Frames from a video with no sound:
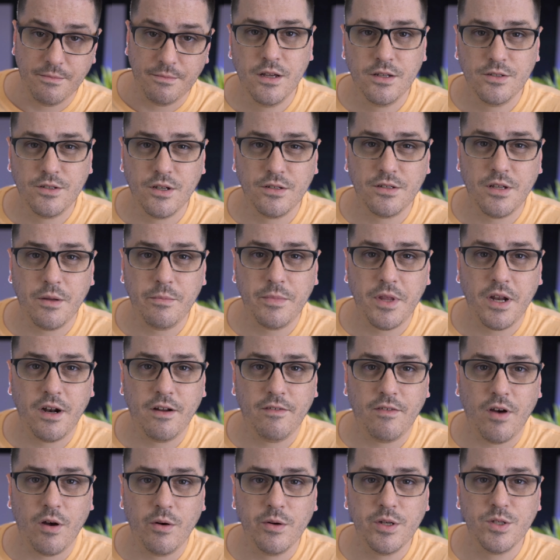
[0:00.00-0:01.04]
So something I've
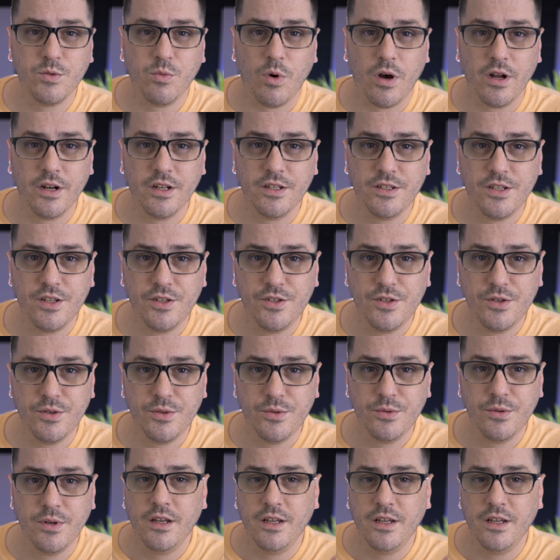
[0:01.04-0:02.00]
always wanted to do